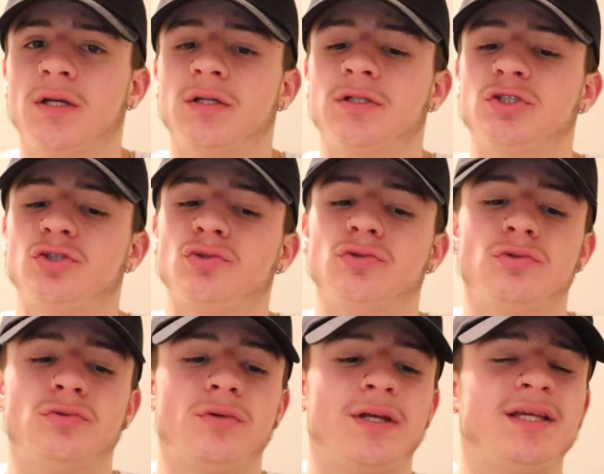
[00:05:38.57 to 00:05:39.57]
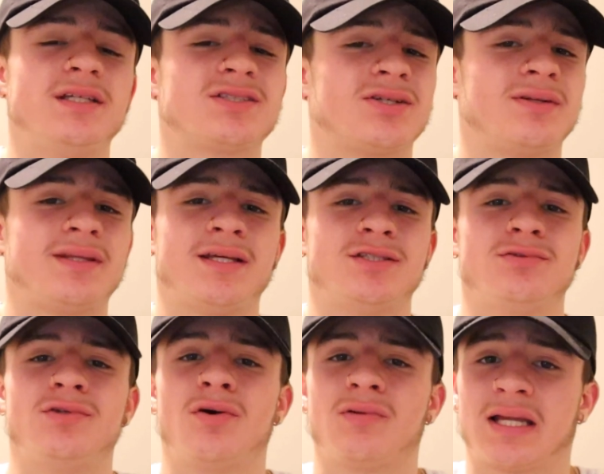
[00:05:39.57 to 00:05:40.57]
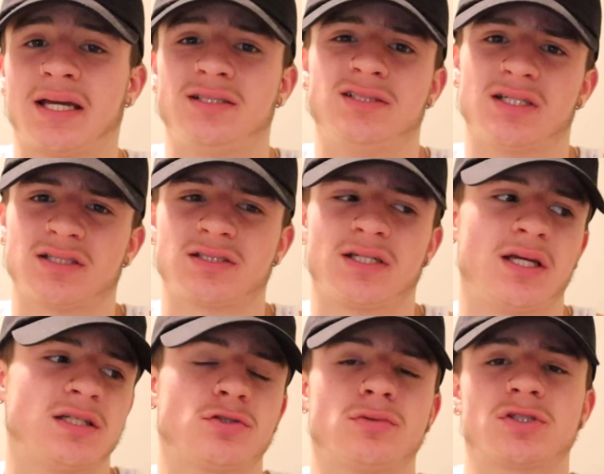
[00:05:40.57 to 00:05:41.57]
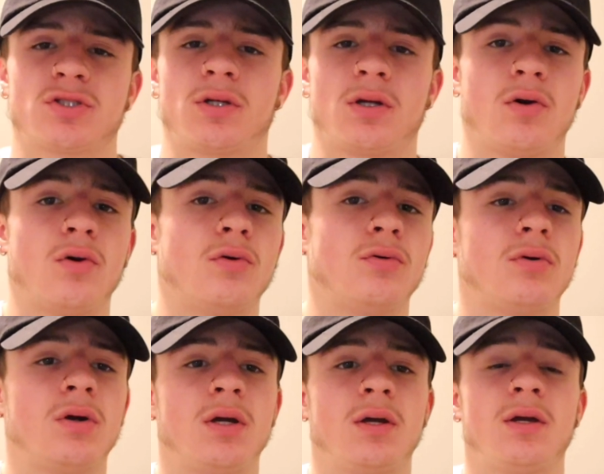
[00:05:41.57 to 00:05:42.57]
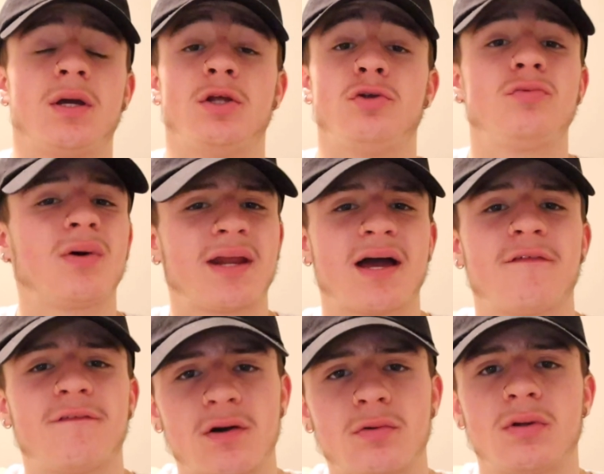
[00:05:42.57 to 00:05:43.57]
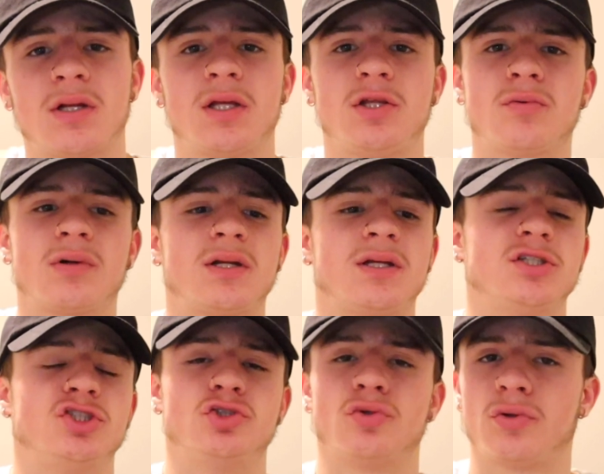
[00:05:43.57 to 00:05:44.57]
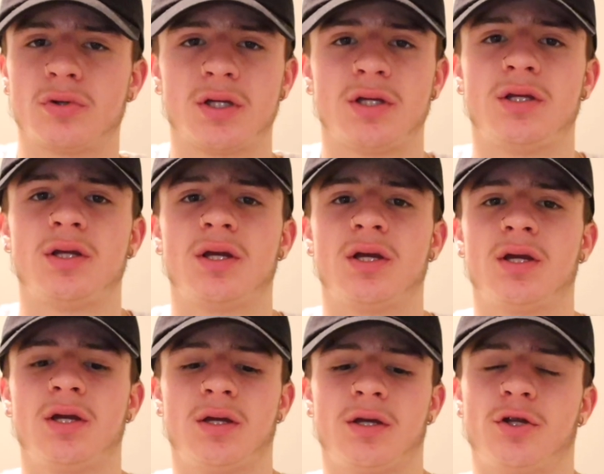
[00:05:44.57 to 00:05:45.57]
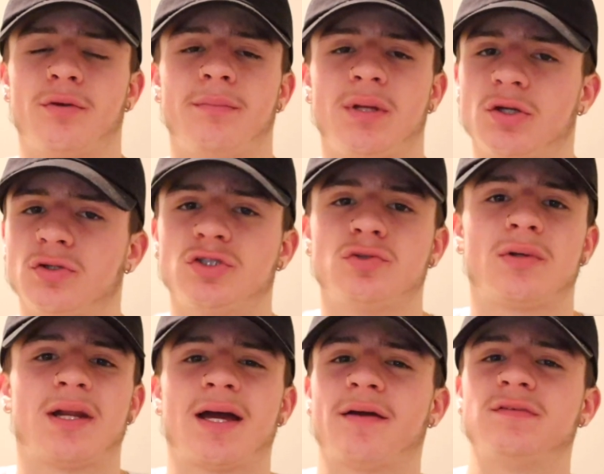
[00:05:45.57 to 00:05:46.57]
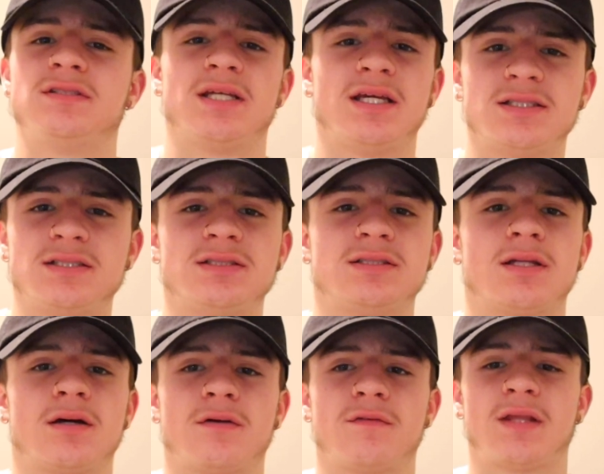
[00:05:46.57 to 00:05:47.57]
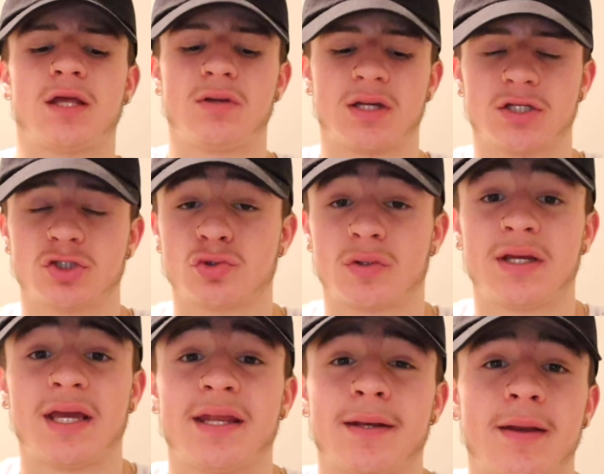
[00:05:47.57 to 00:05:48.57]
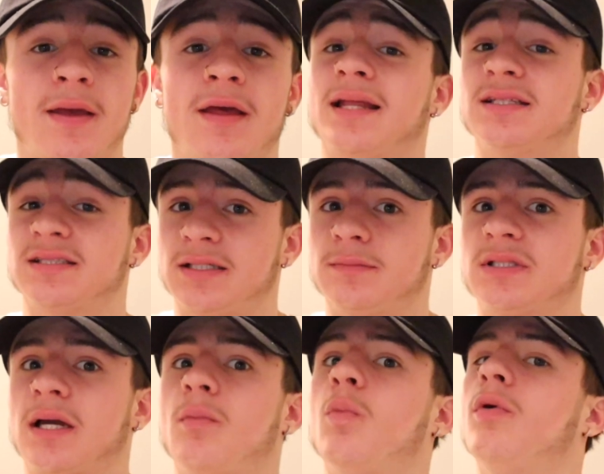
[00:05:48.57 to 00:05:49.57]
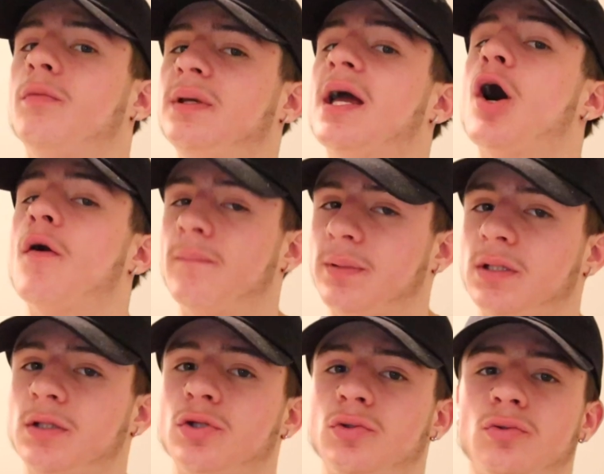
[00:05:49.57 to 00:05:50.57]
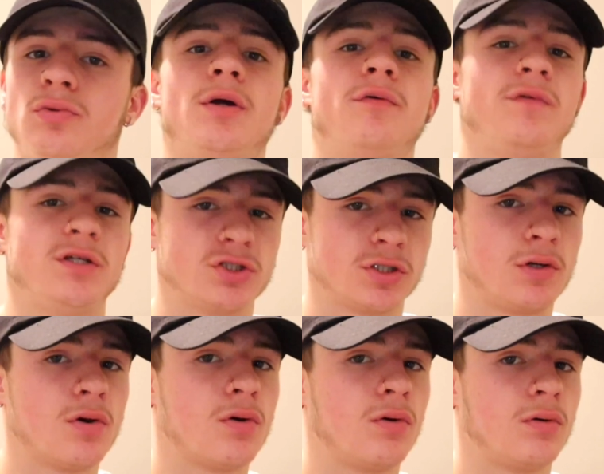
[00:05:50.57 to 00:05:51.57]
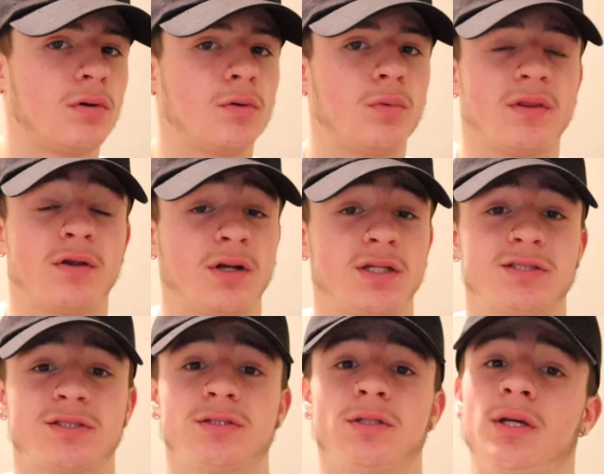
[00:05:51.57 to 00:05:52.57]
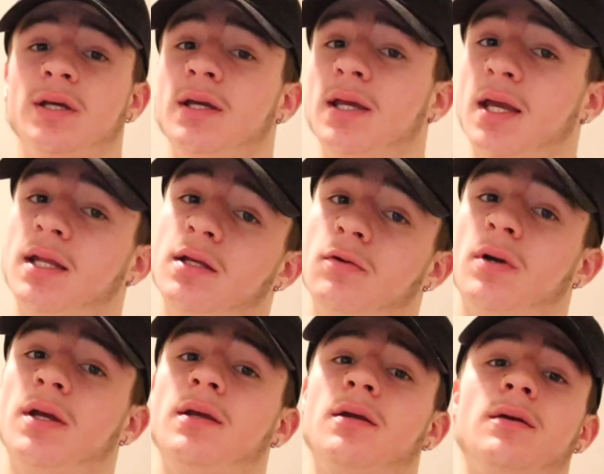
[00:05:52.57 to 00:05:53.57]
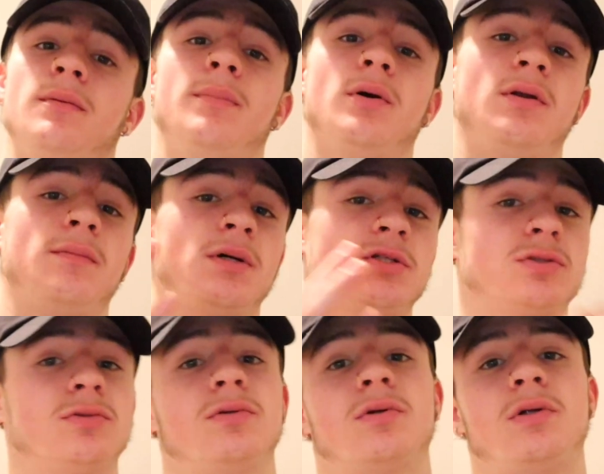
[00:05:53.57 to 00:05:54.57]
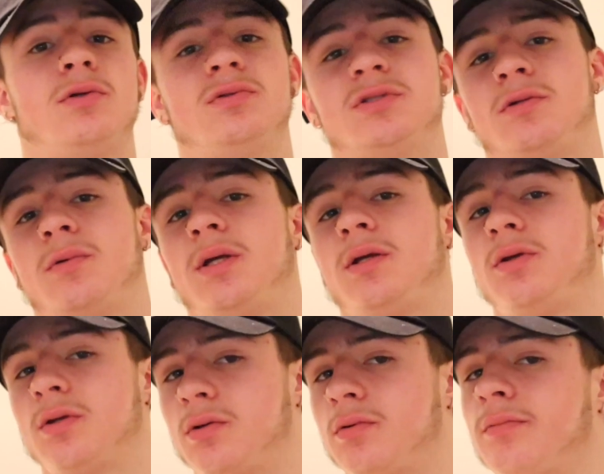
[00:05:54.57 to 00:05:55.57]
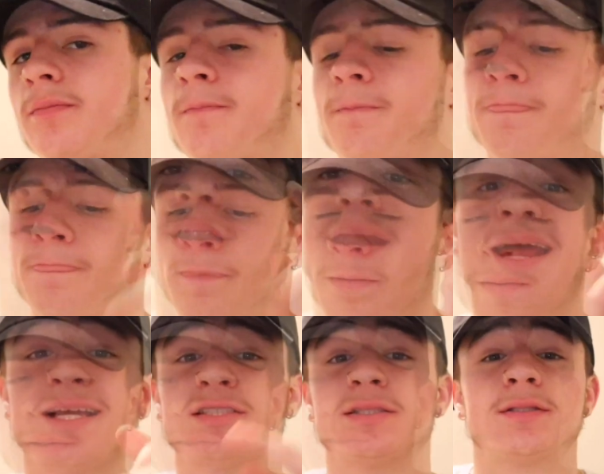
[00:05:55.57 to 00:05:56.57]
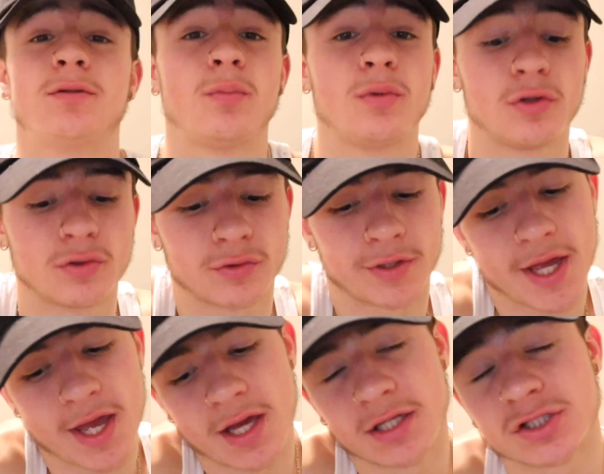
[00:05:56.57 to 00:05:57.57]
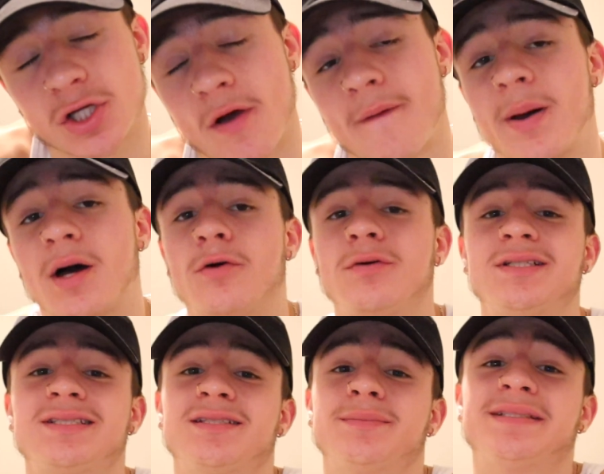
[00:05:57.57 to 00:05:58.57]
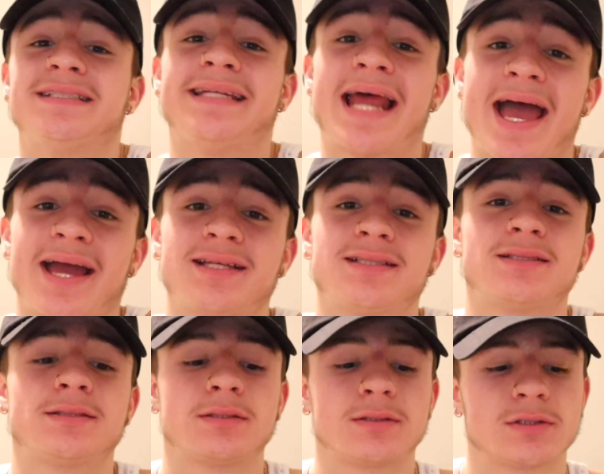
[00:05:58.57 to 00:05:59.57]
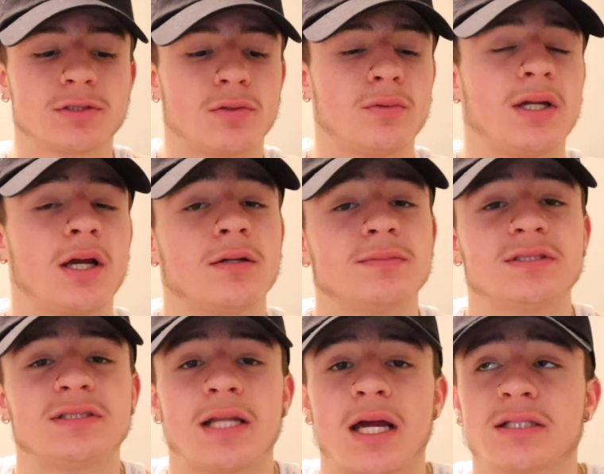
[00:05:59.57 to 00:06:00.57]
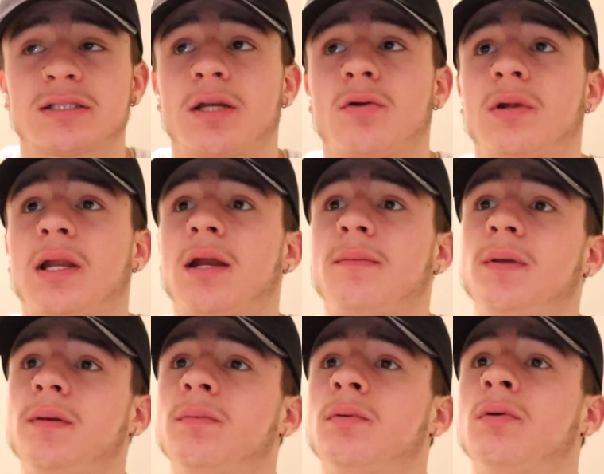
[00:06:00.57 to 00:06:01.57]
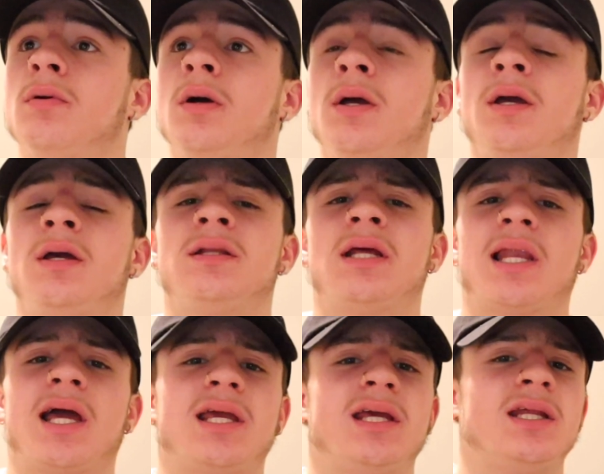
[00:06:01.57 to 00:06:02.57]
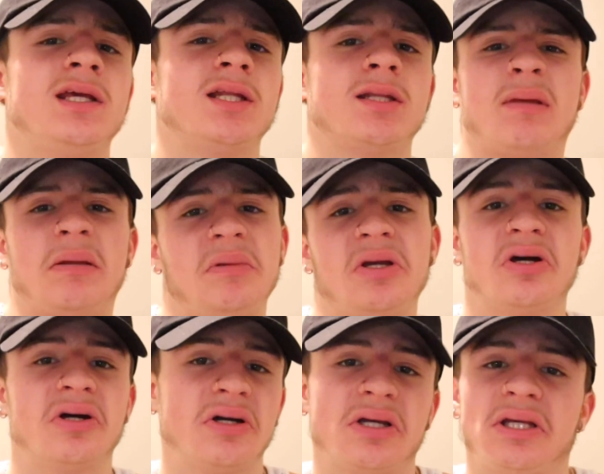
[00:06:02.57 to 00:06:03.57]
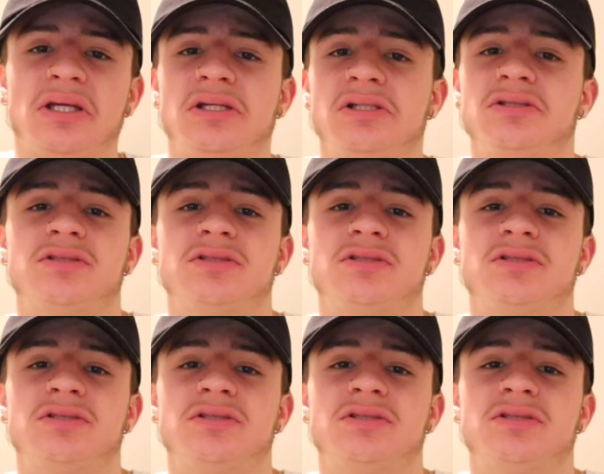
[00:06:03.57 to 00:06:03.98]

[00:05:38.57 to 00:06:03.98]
to eat certain things you don't like just to get to a certain goal. You want to have fun with it. You want to enjoy your meals. You want to have tasty stuff that you can enjoy, and at the same time will be helping you reach your goal, whether it's gaining weight, building muscle, or losing weight, you know. Alright, next we're going to talk about some snacks. So when it comes to snacks, I know a lot of people, they like eating maybe cookies,